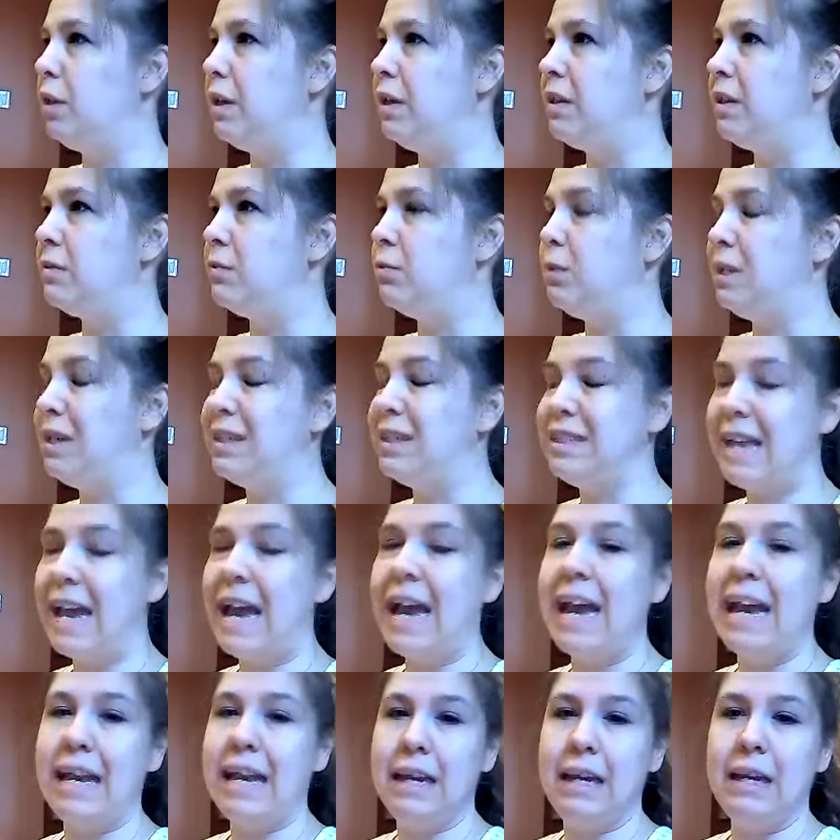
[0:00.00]
They, we
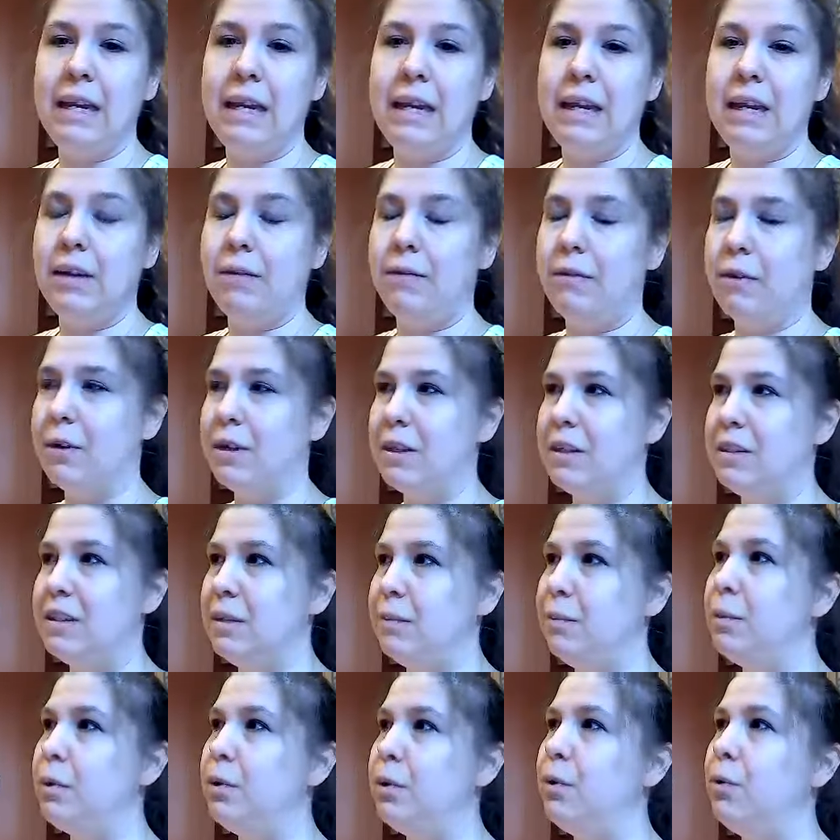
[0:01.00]
say in a very
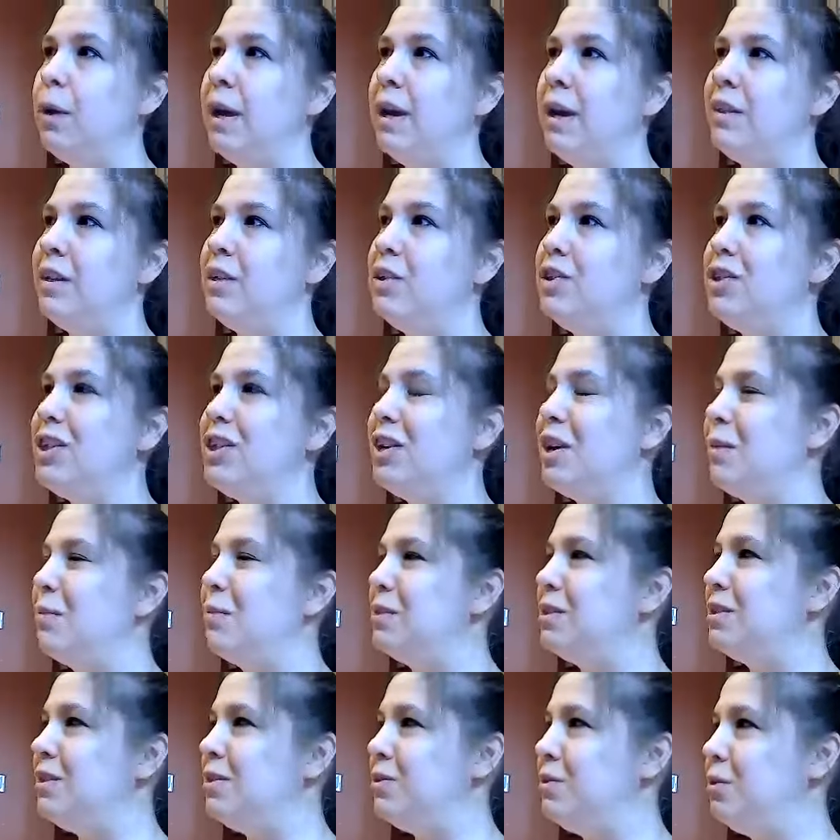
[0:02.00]
simple way that she
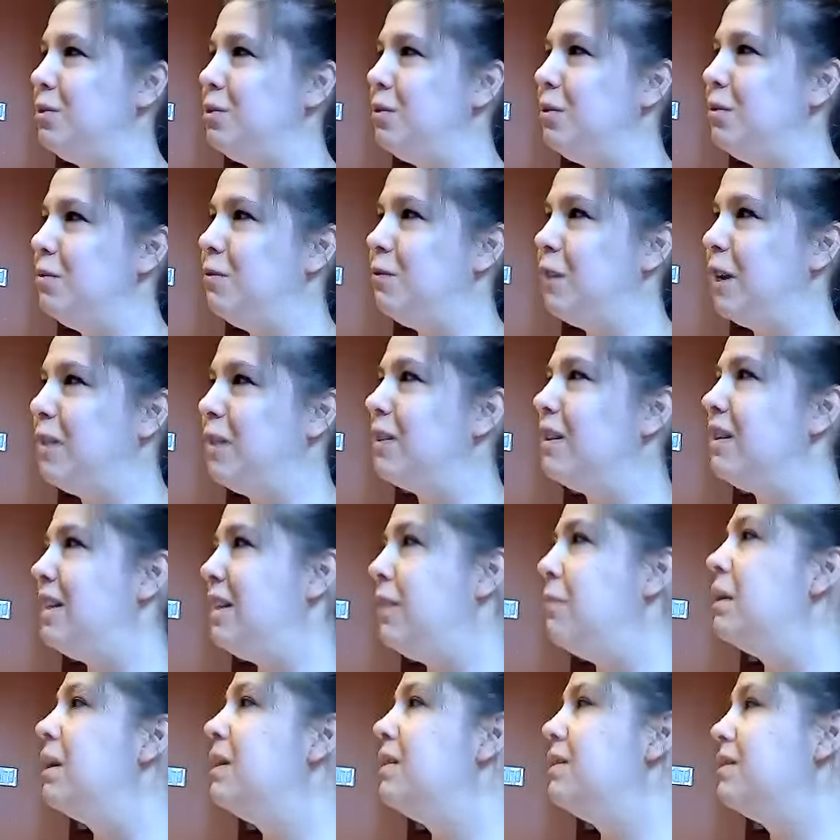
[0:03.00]
comes to fight the
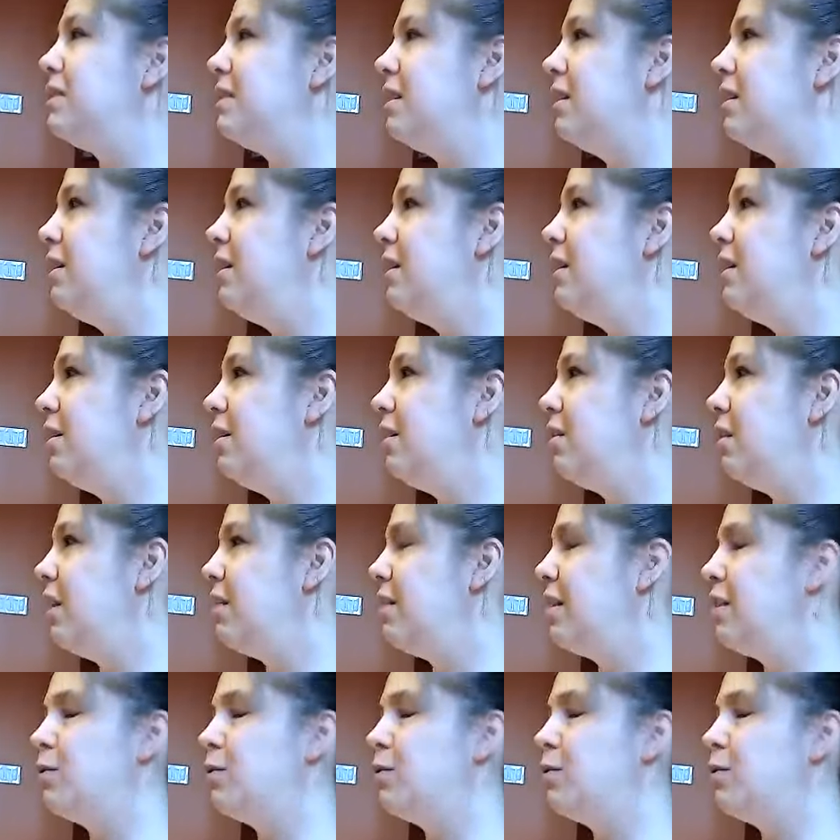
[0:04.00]
demons, right?